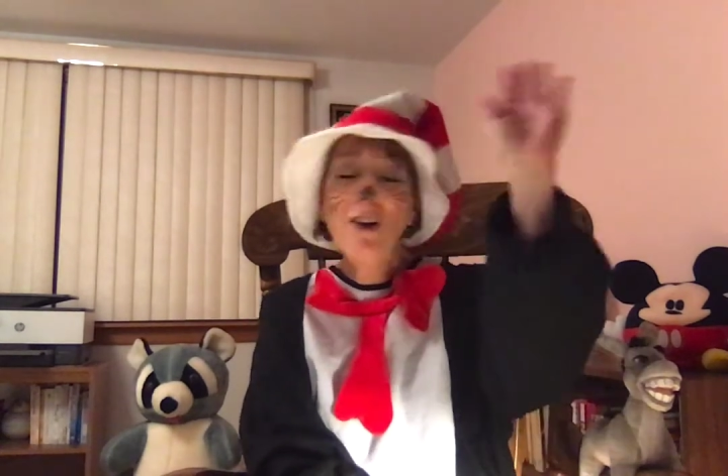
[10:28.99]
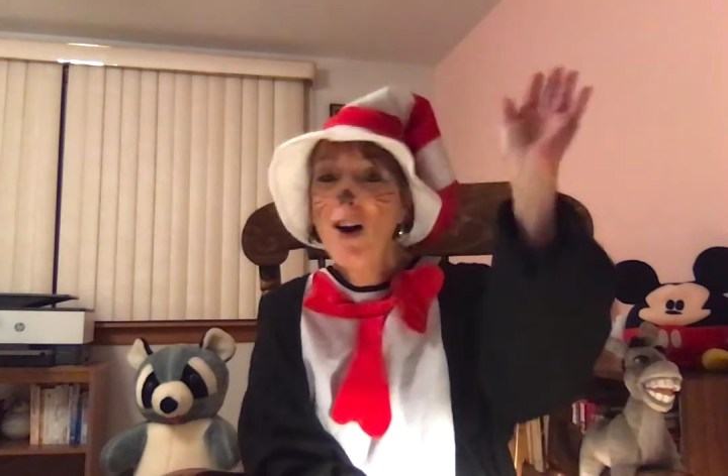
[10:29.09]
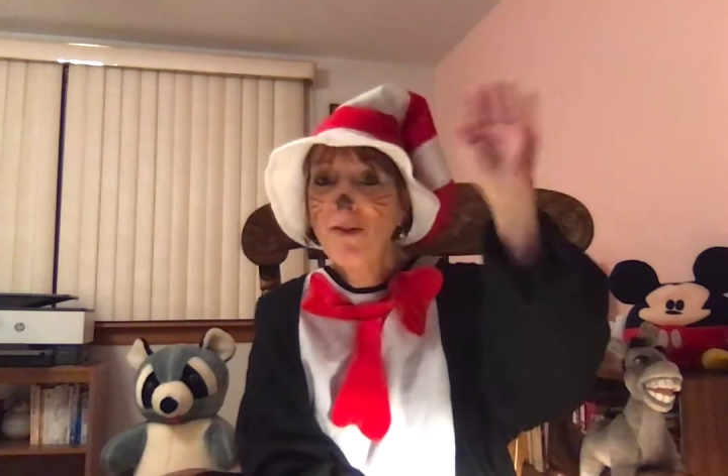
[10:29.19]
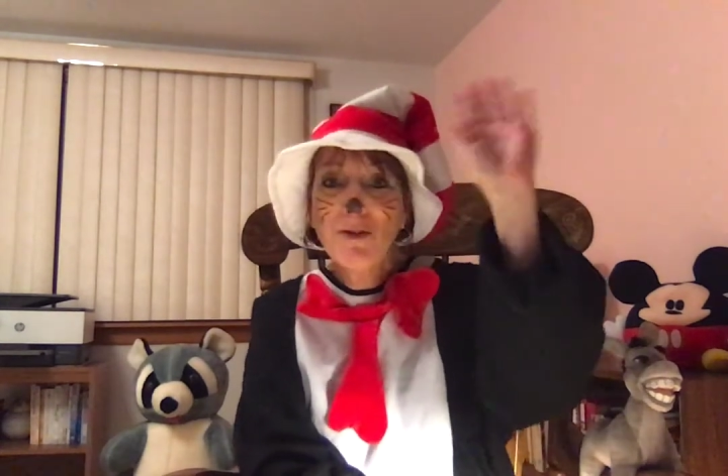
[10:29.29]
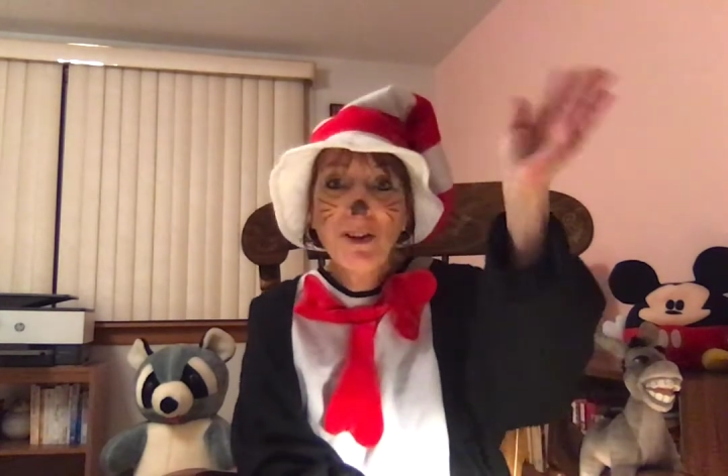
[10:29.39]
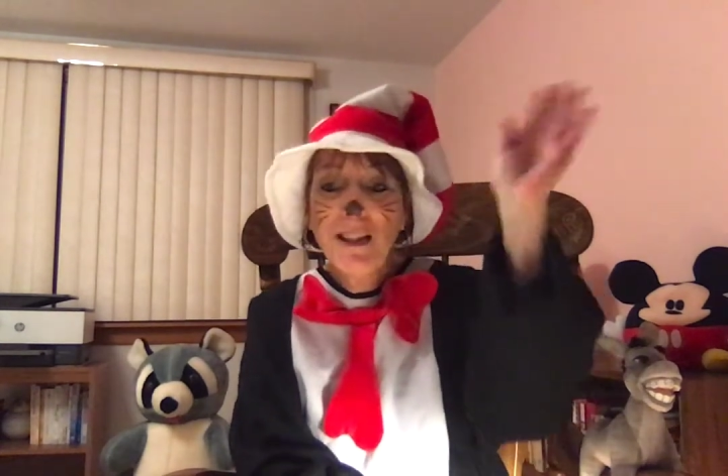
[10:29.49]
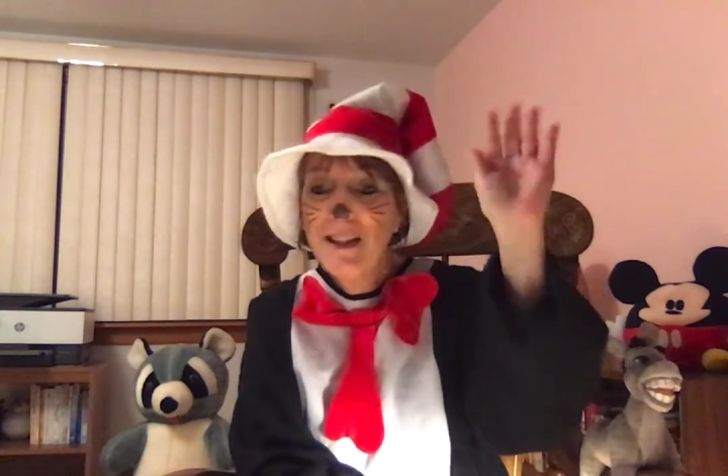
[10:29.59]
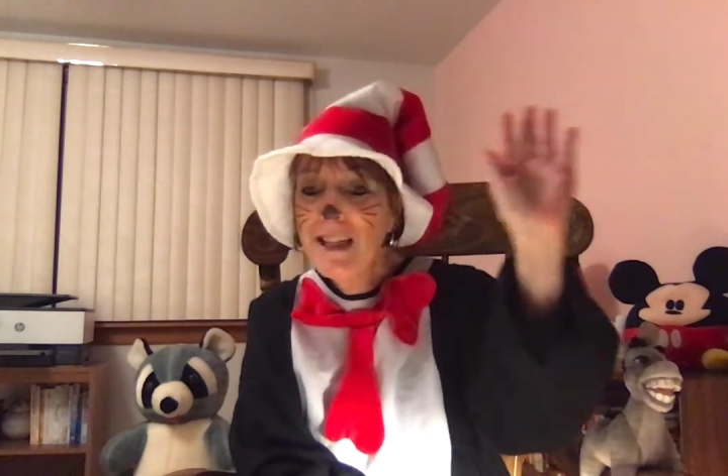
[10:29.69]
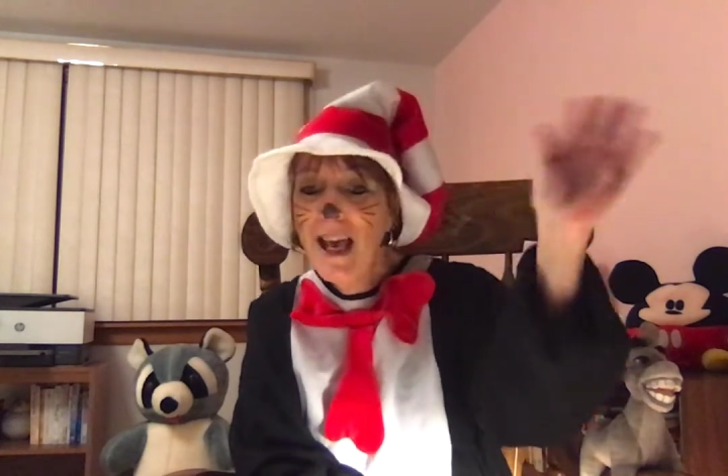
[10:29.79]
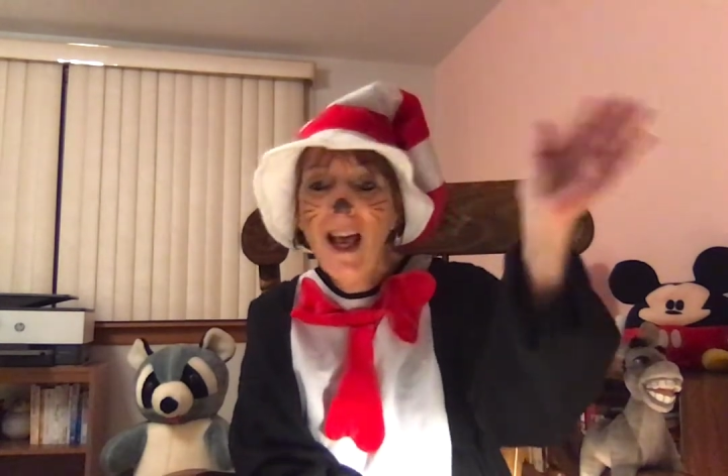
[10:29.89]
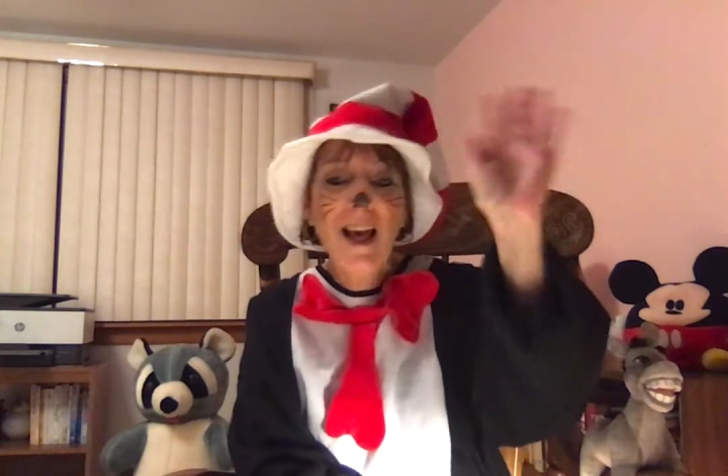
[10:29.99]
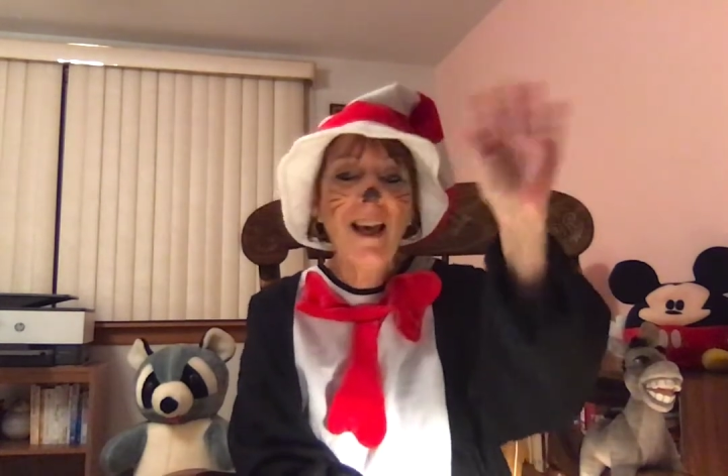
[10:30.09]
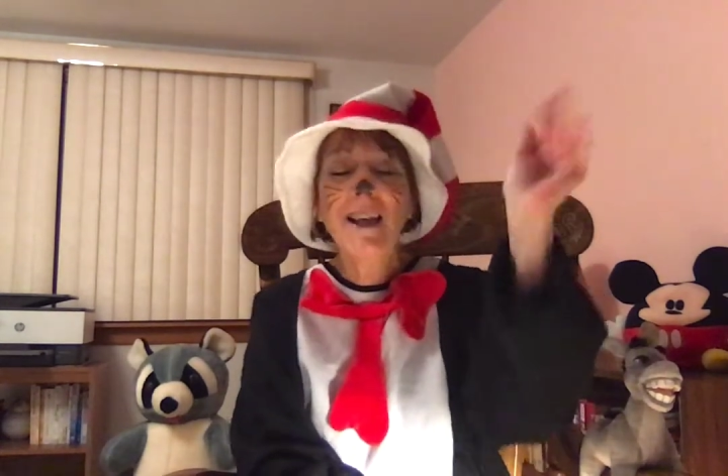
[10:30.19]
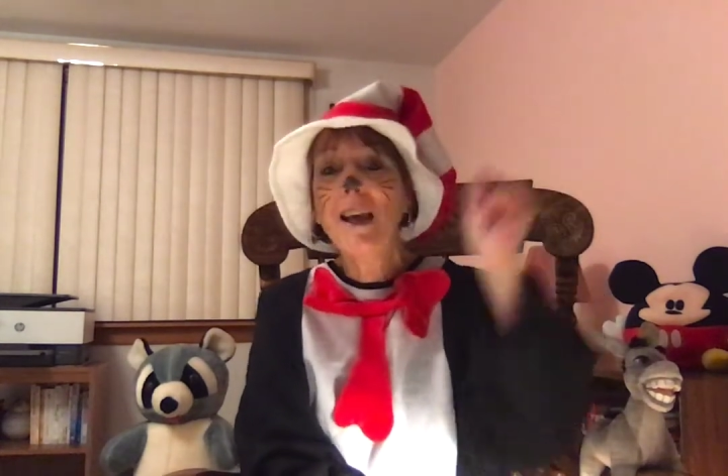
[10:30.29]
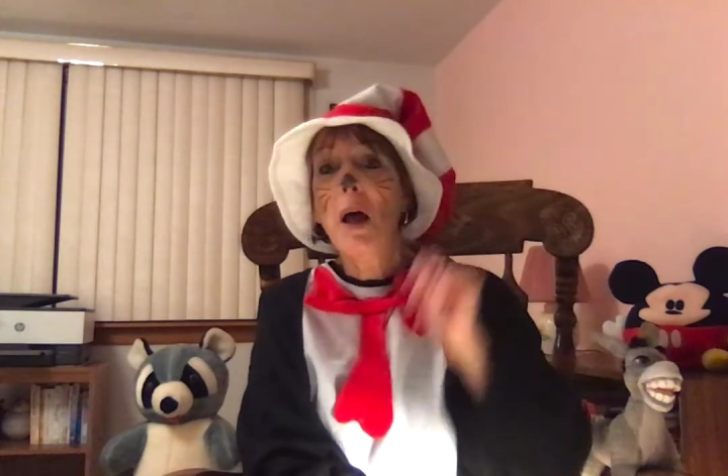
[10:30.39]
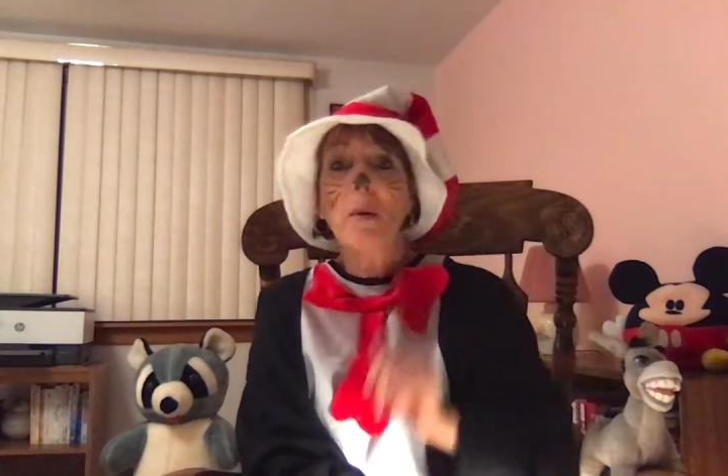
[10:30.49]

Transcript: off for today.